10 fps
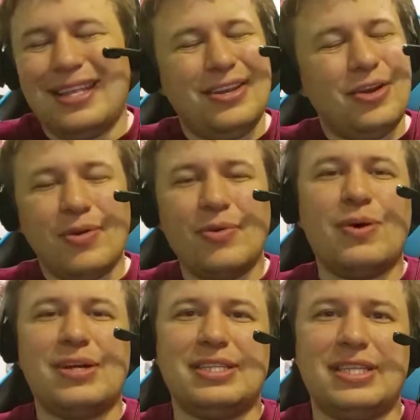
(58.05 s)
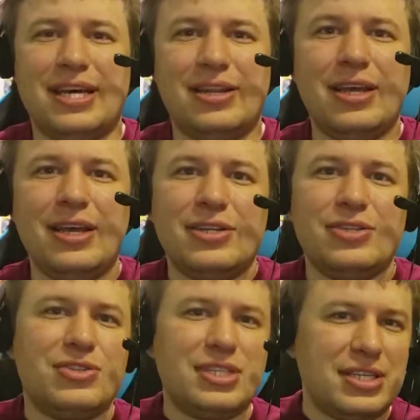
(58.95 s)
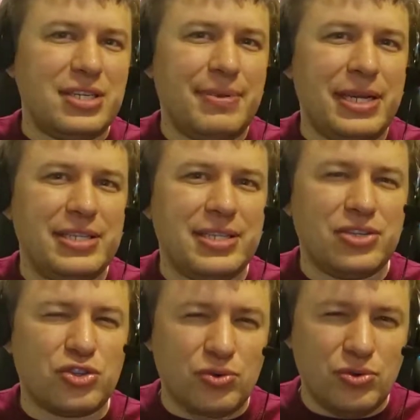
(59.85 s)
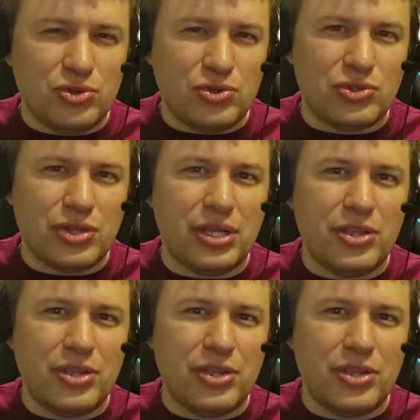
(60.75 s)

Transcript: No one wants that. So session pacing is crucial so that